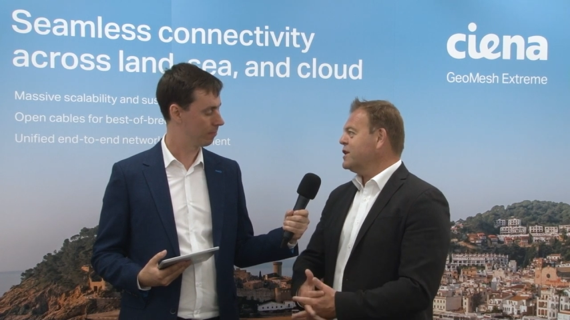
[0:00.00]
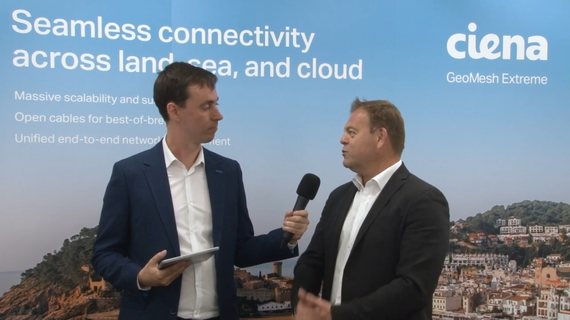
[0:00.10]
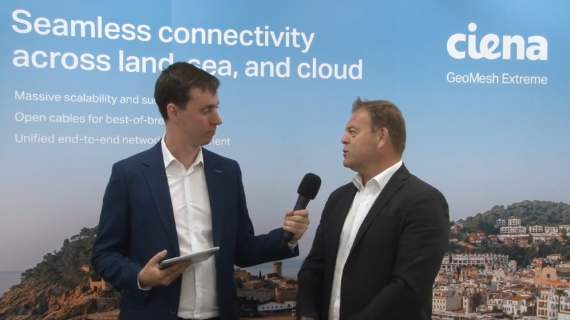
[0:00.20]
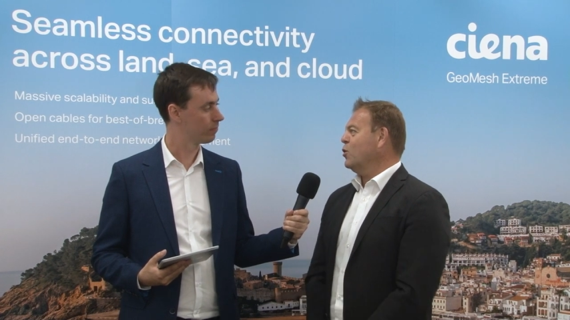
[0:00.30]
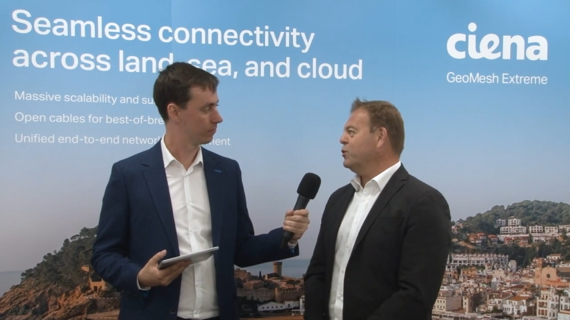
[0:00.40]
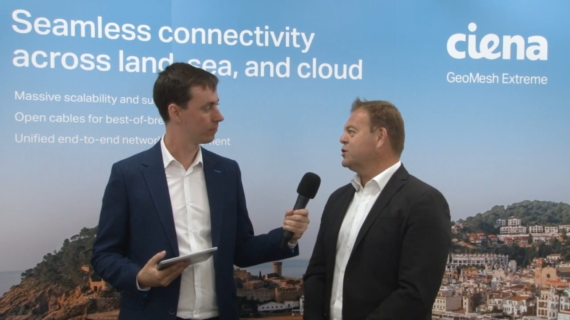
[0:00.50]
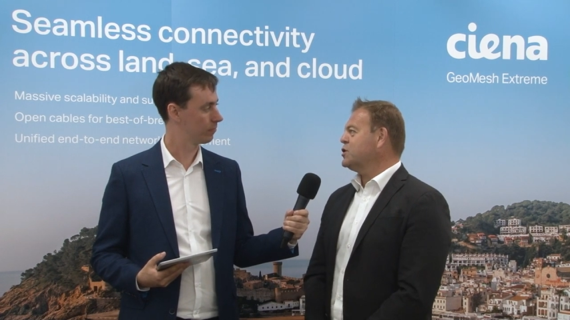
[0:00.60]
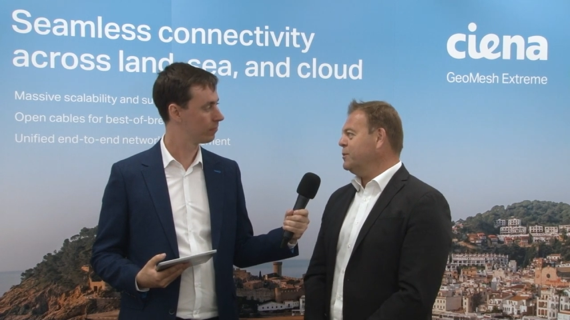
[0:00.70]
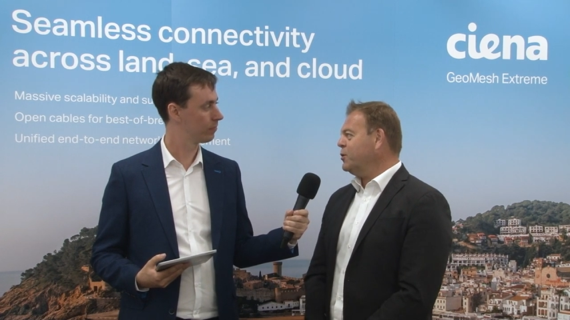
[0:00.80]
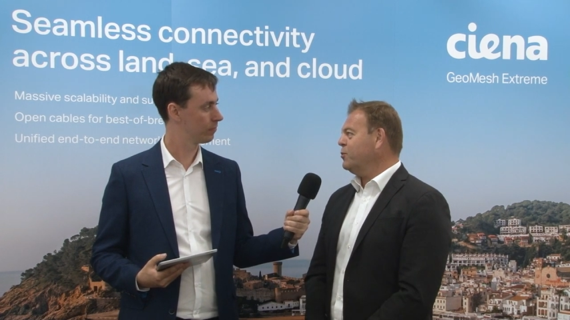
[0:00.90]
Speaker 1: It was more the
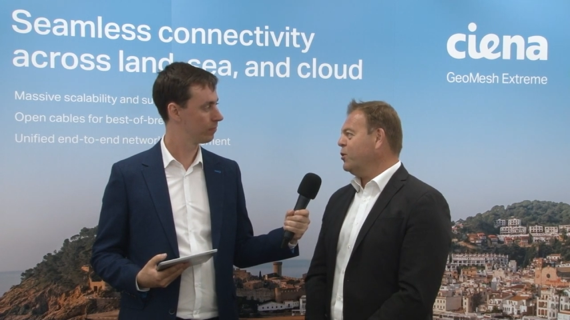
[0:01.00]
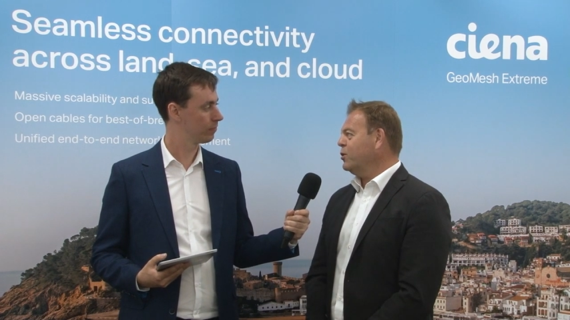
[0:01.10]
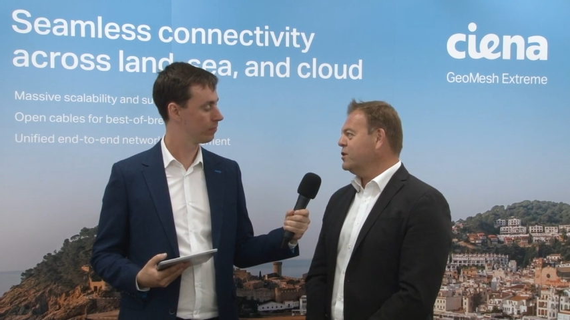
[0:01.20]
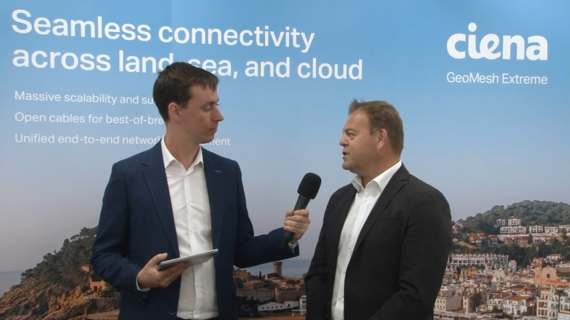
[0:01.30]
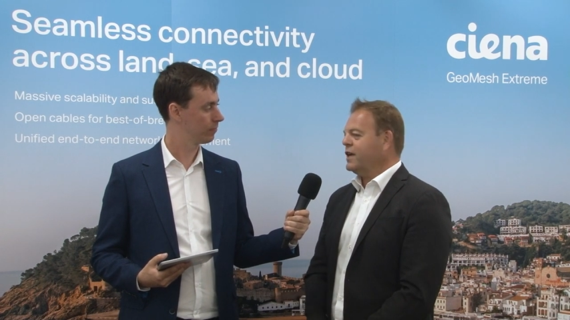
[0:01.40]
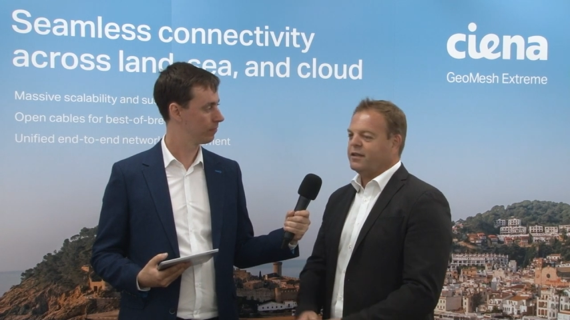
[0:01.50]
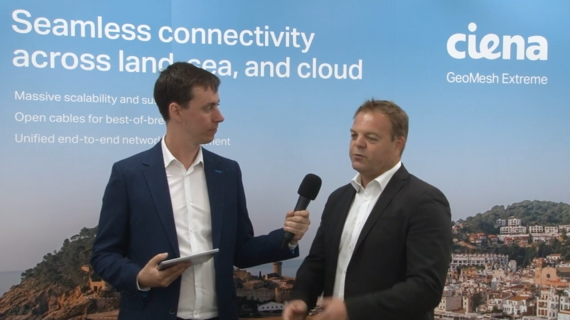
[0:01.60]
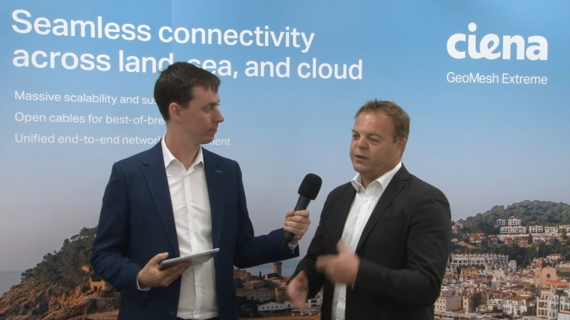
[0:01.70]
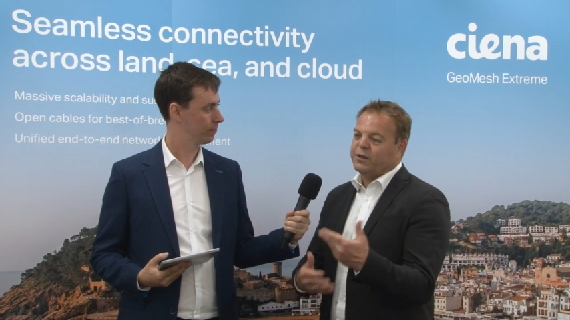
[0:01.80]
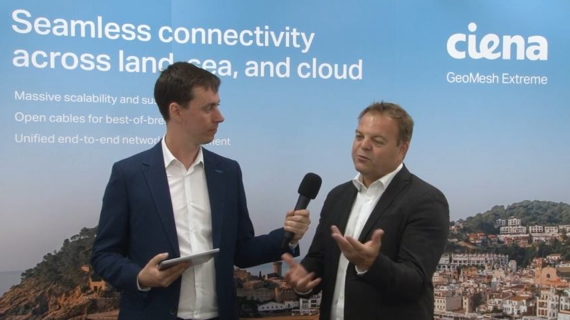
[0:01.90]
cheap components that
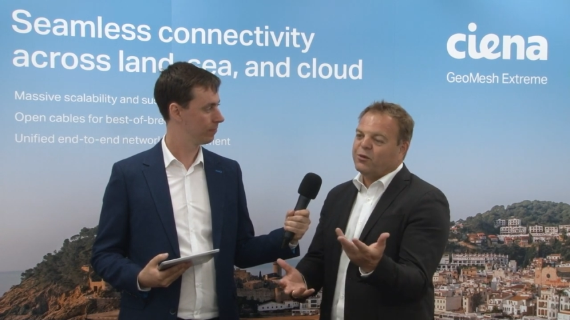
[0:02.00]
we,